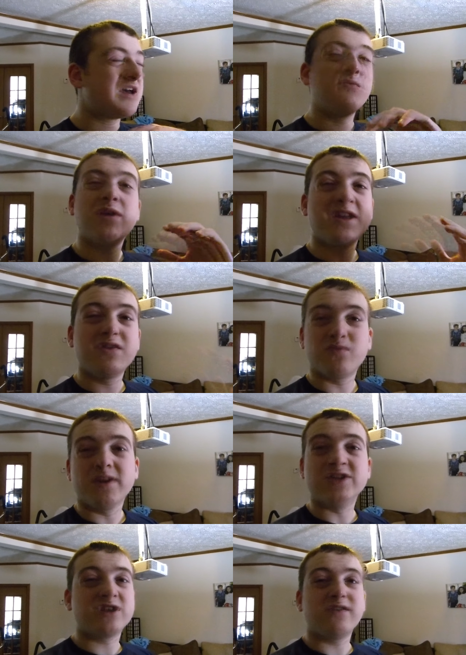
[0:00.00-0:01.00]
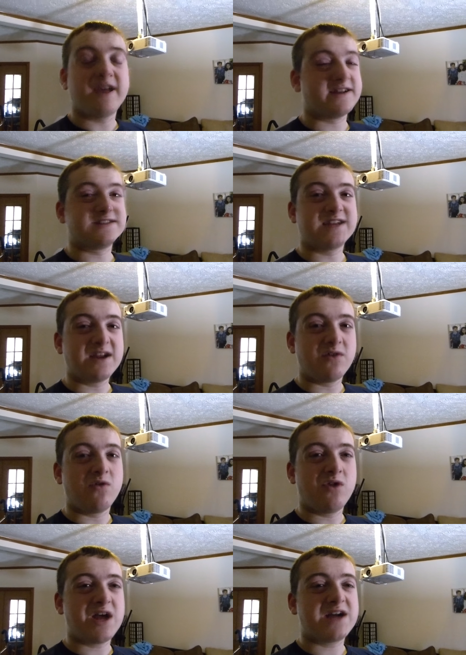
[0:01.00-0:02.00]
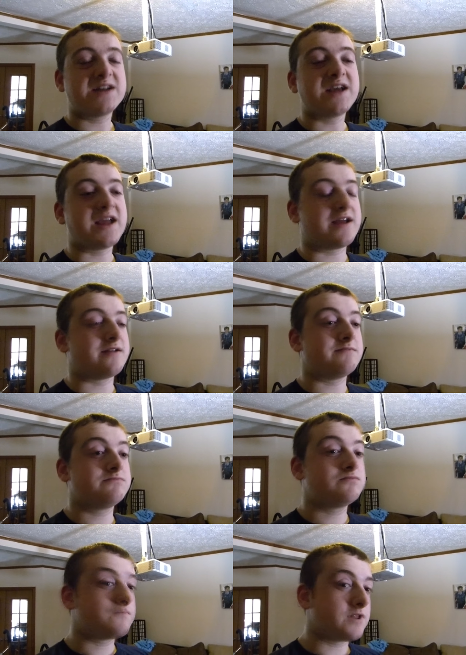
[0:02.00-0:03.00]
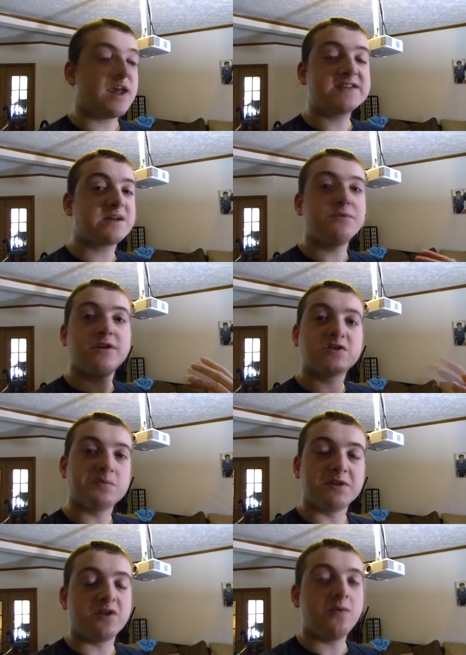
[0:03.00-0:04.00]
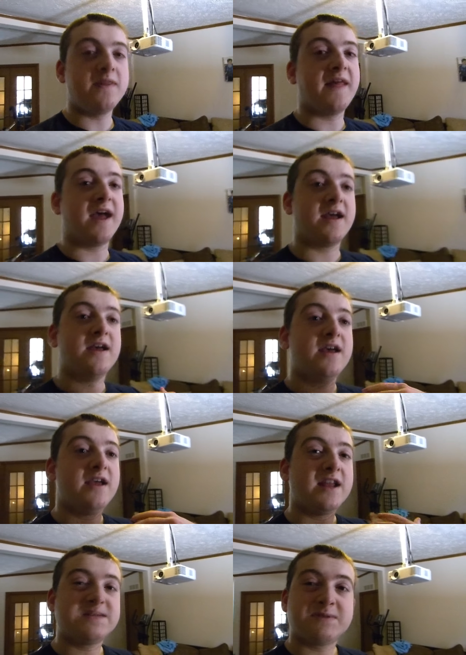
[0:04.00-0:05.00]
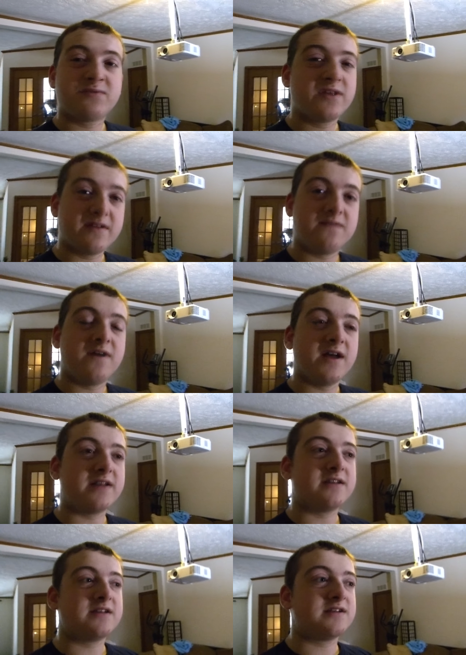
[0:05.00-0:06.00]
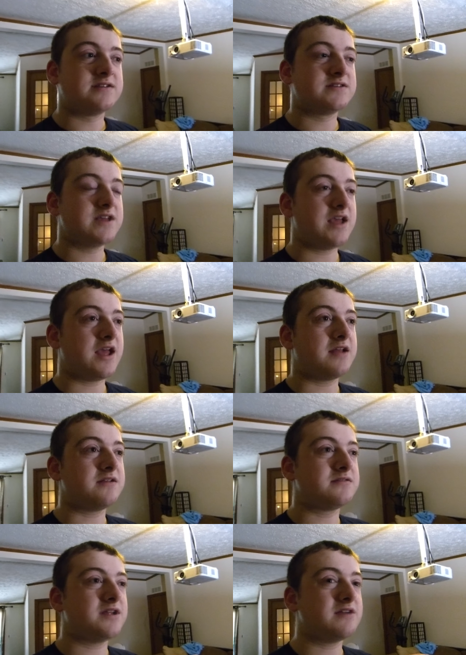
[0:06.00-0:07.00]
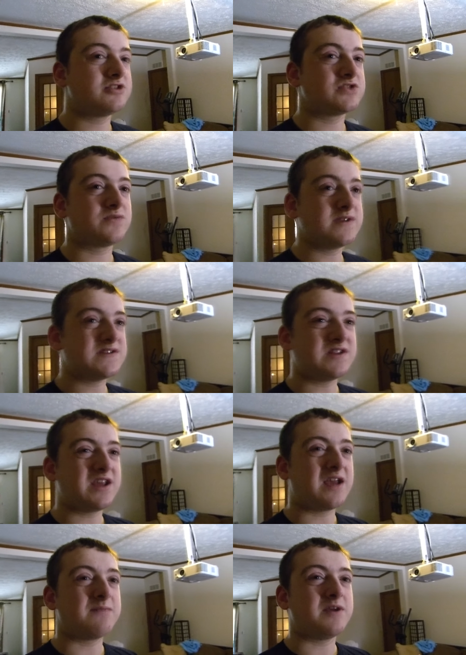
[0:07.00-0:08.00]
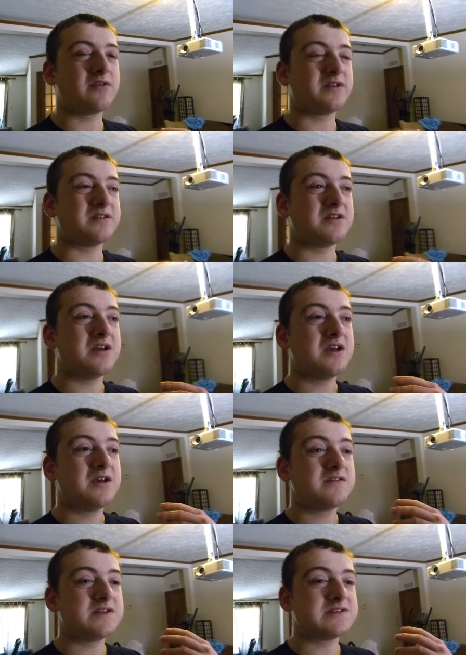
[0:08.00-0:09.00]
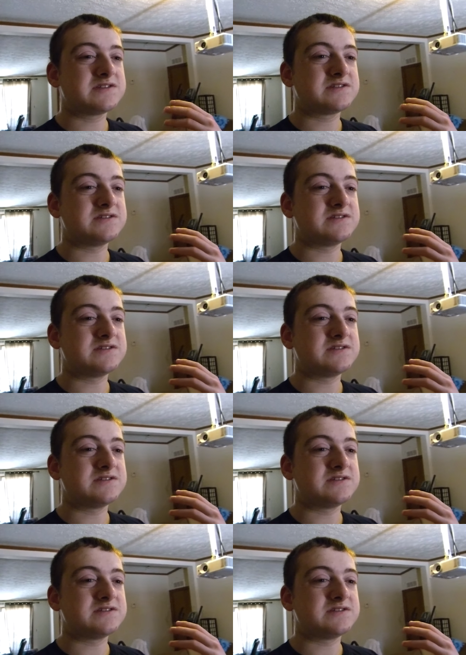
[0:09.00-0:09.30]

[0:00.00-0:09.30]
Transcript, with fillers: we didn't really travel out of state a whole lot, and for the last couple years we've been doing that, and it's been really fun. And now just recently I'm hearing this